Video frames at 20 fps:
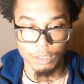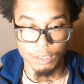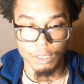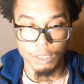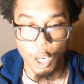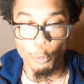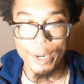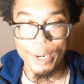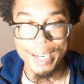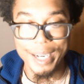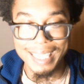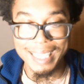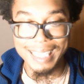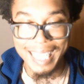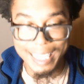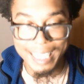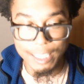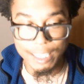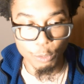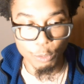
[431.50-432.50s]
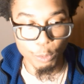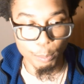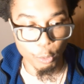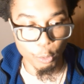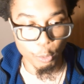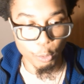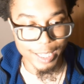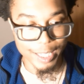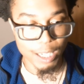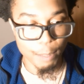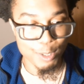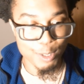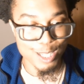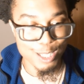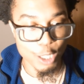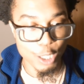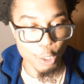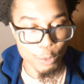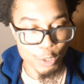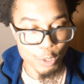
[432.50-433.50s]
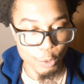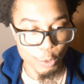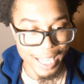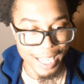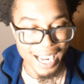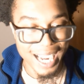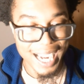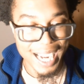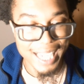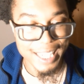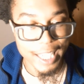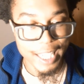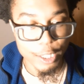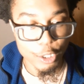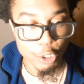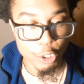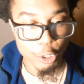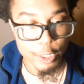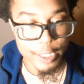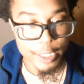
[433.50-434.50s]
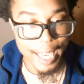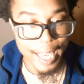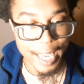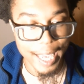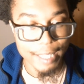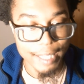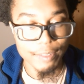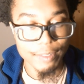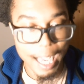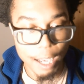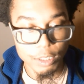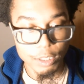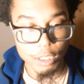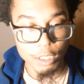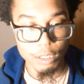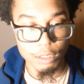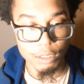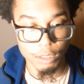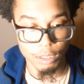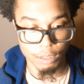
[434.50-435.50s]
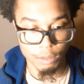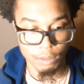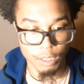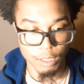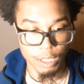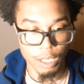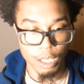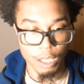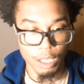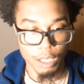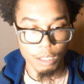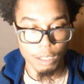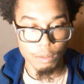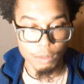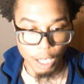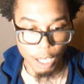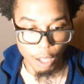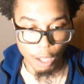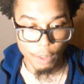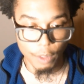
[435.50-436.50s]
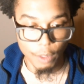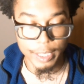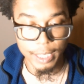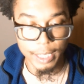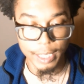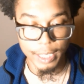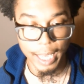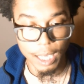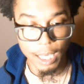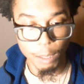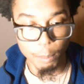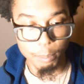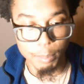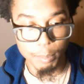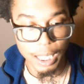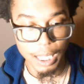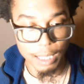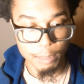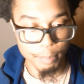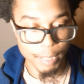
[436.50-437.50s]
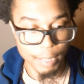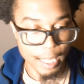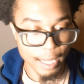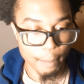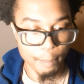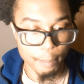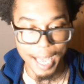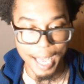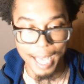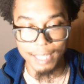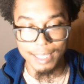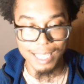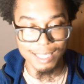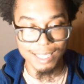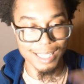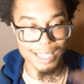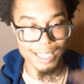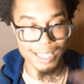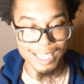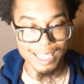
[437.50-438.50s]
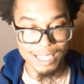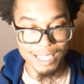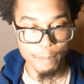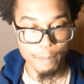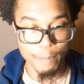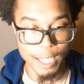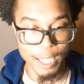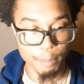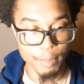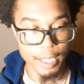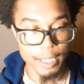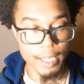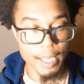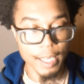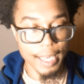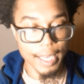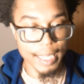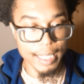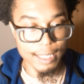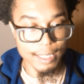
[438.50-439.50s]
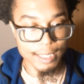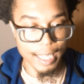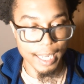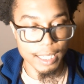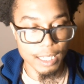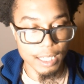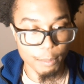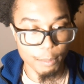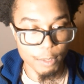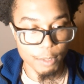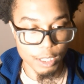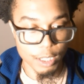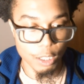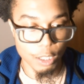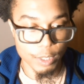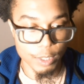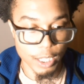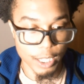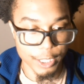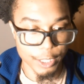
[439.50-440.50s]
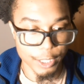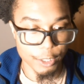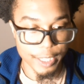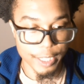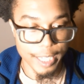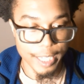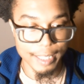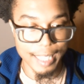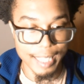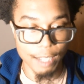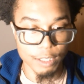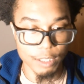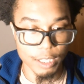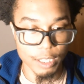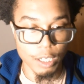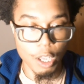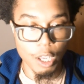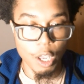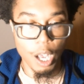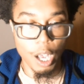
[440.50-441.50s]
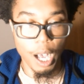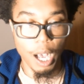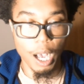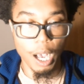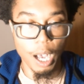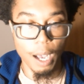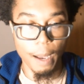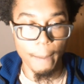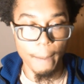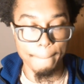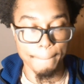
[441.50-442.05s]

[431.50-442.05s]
Rick Glazer reported numbers as low as only 138,000, calling it a bloodbath. That doesn't matter, but he's saying numbers as low as 138,000, I